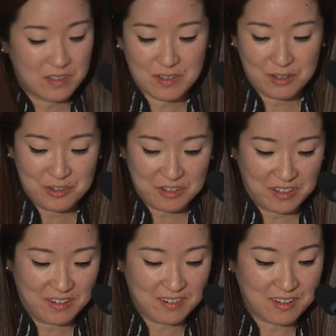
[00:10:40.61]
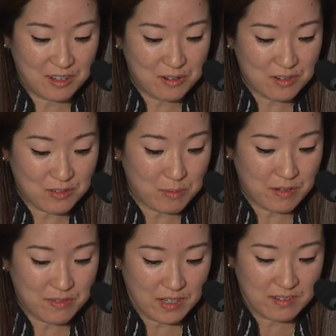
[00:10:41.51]
surgery? Koch
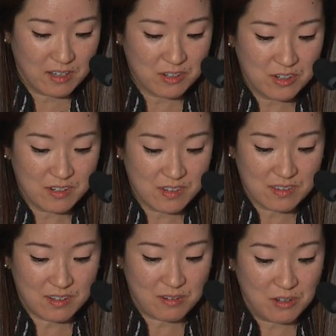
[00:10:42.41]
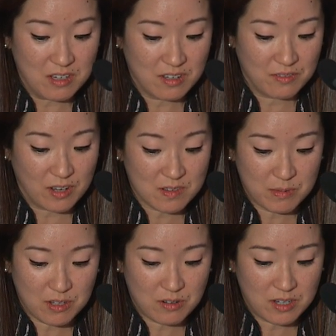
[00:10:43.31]
Disruptive Technologies is a unique
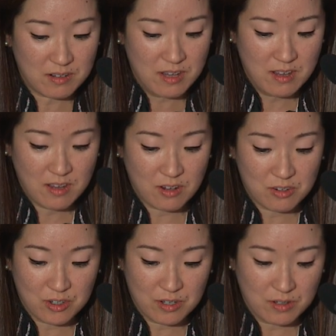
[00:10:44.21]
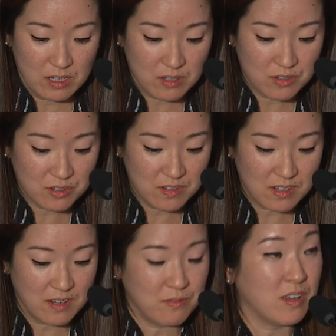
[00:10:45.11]
investment unit under Koch Industries
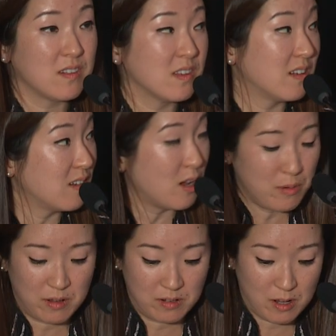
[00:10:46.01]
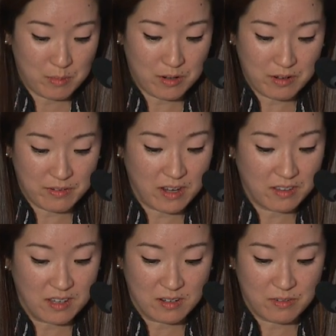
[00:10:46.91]
that invests in a number of
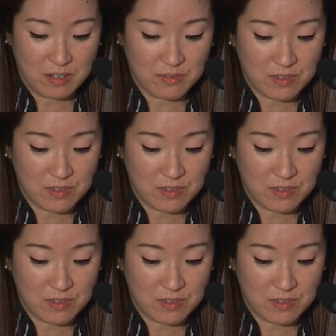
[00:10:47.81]
highly innovative